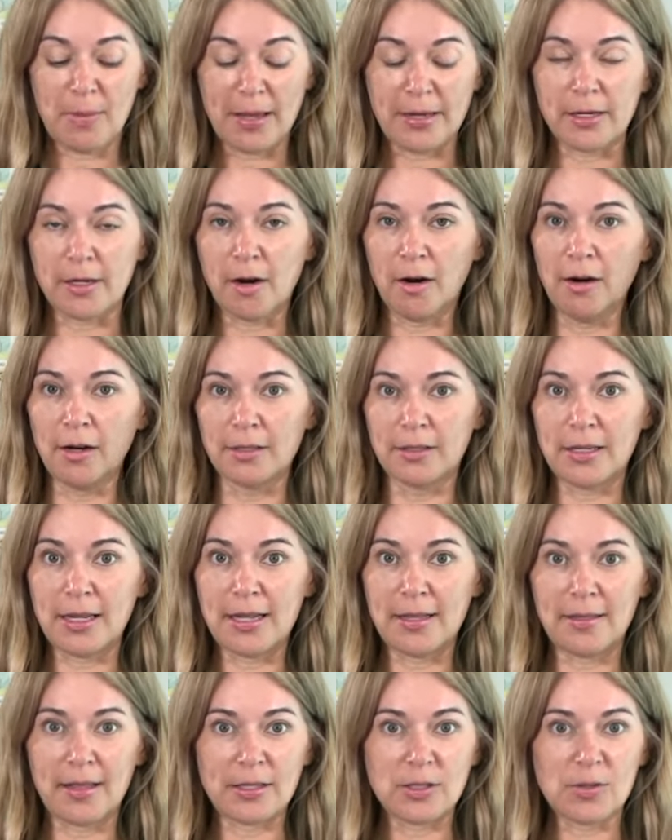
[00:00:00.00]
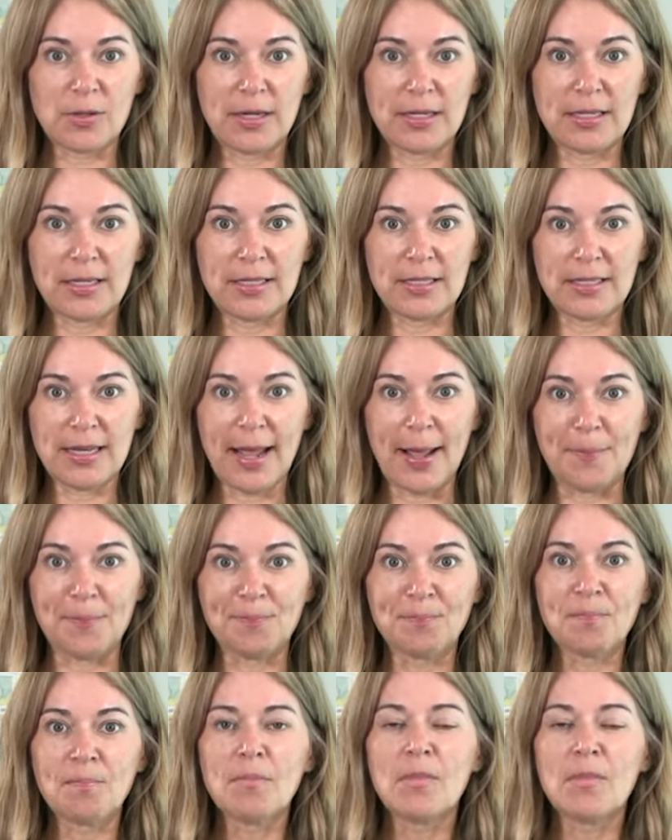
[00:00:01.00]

make a card and that's what I did today.